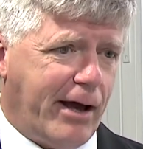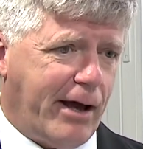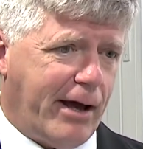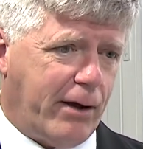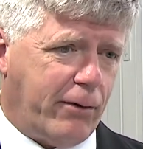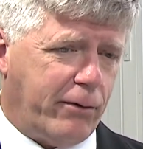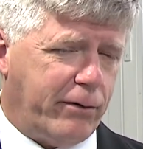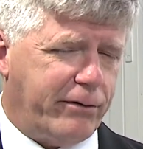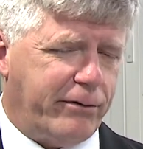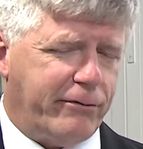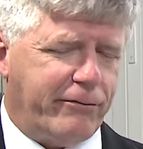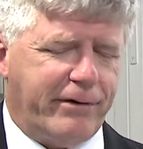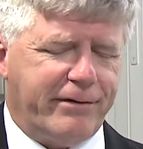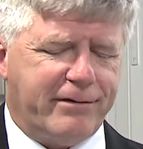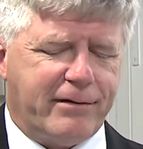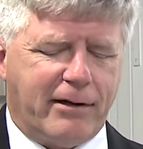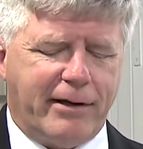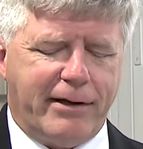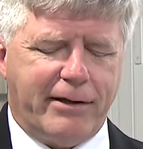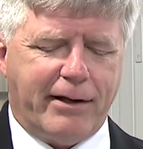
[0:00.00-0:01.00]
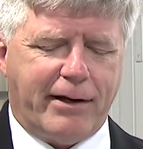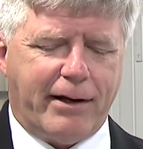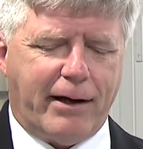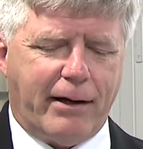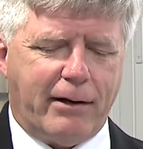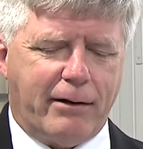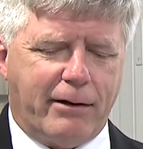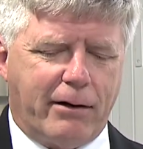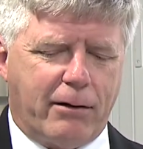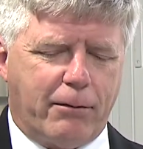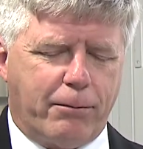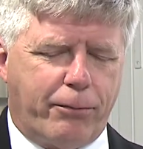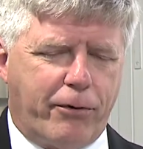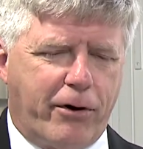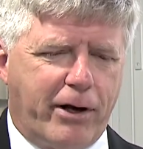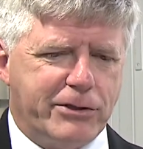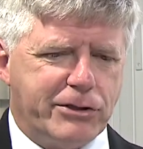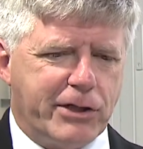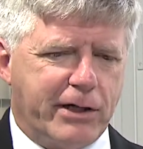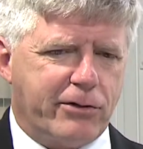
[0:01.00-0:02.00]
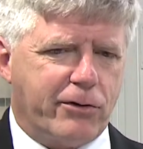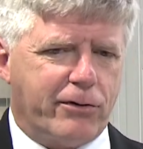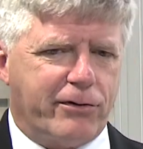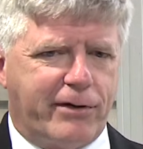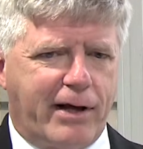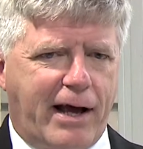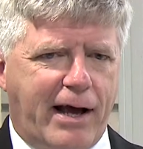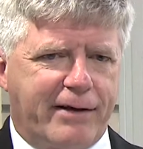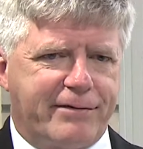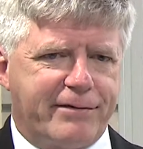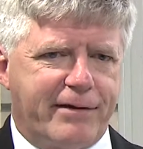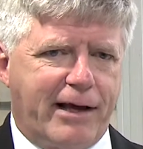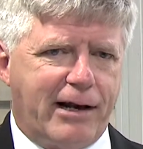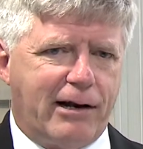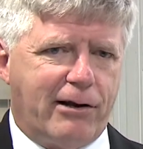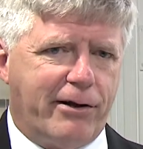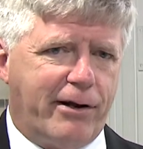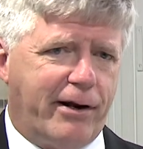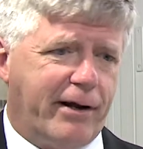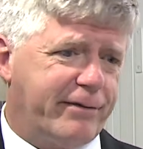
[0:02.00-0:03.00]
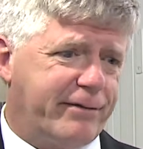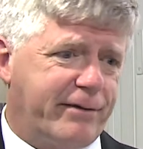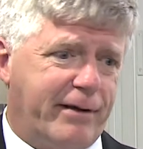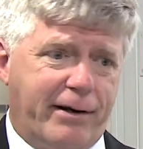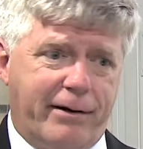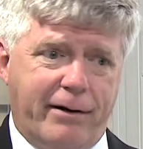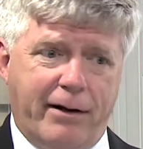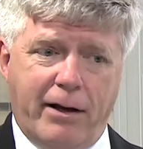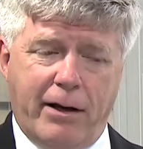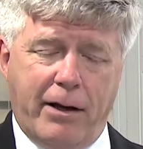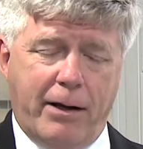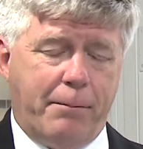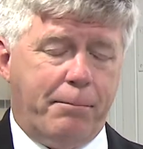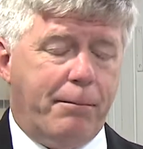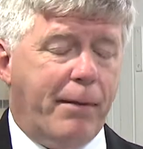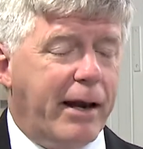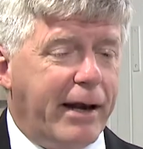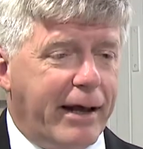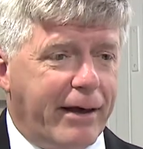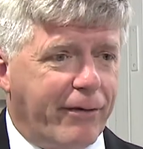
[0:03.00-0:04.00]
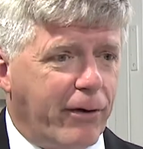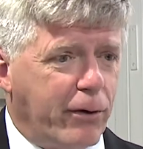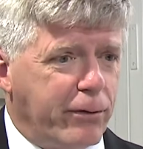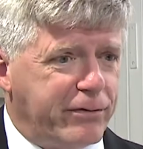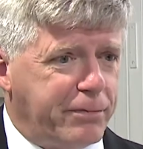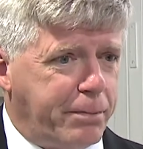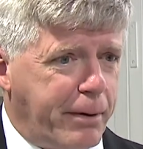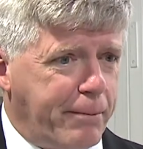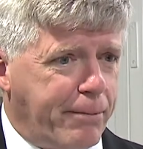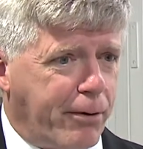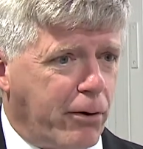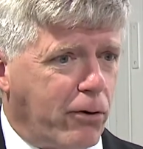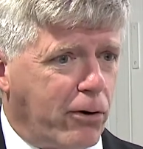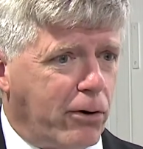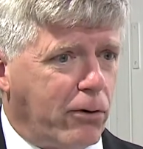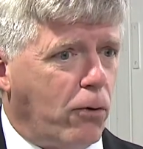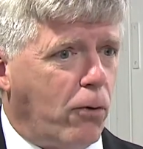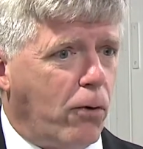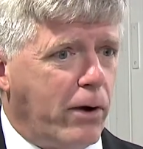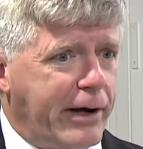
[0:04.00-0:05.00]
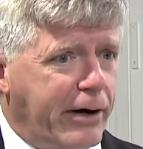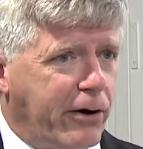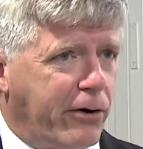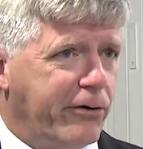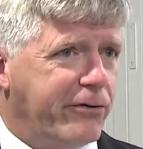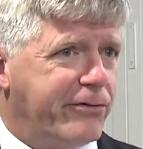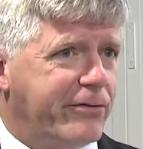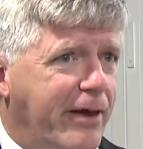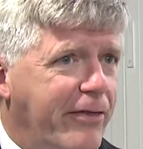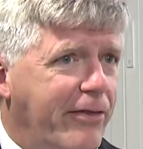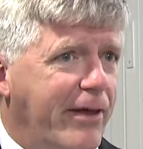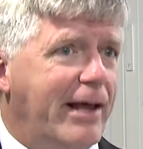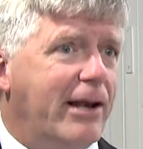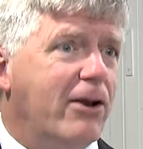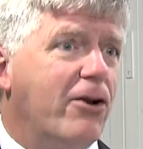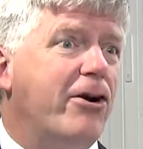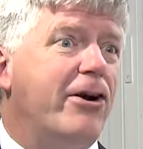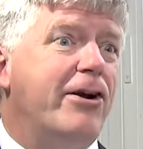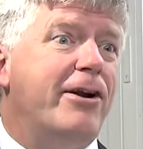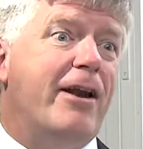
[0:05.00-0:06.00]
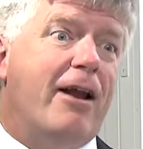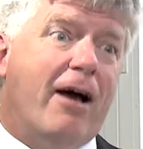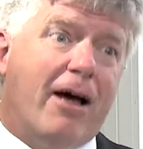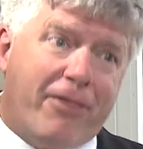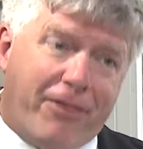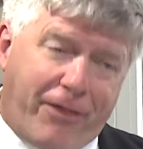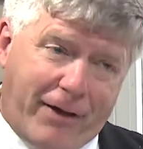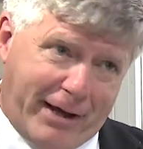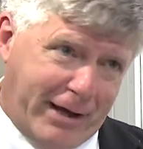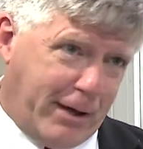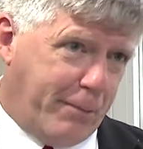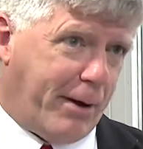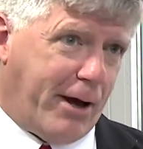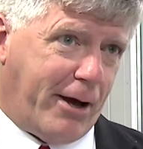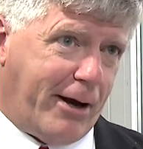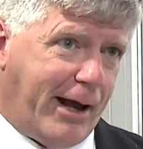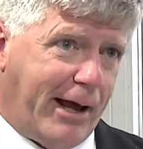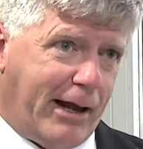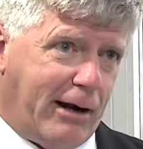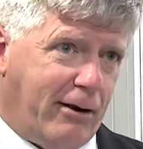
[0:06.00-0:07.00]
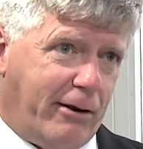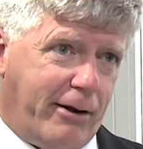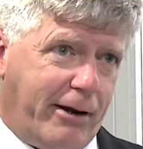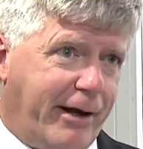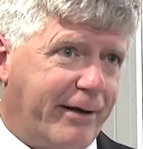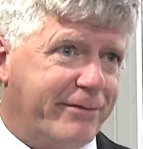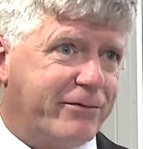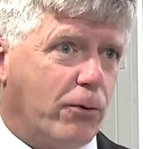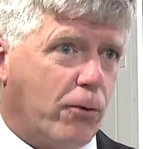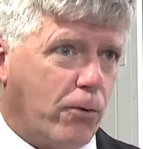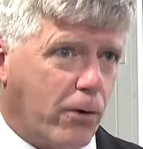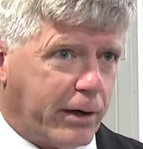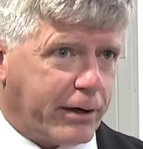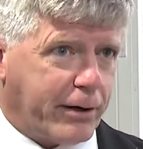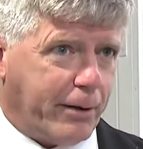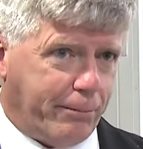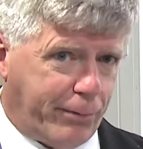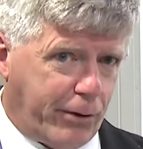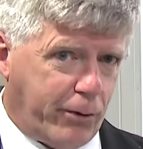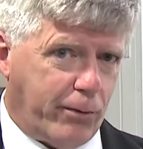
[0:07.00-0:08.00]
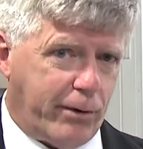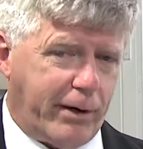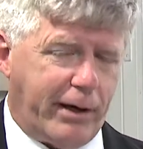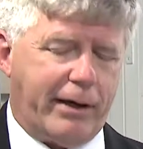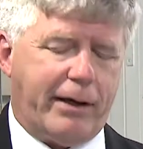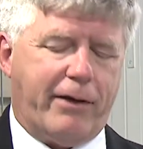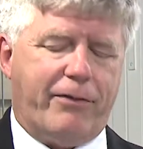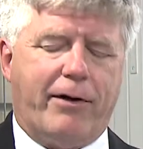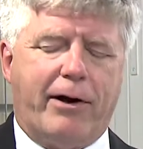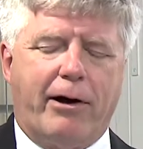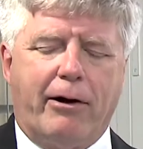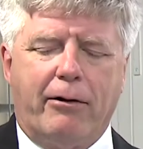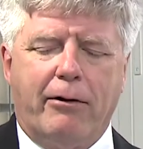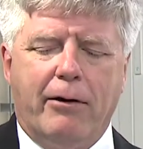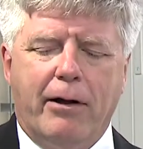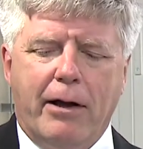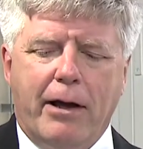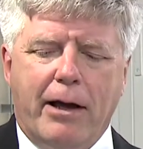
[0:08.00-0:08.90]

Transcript: I recently did a little project on tax analytics, and many of those people are lawyers, and they learn nothing about analytics or computing in their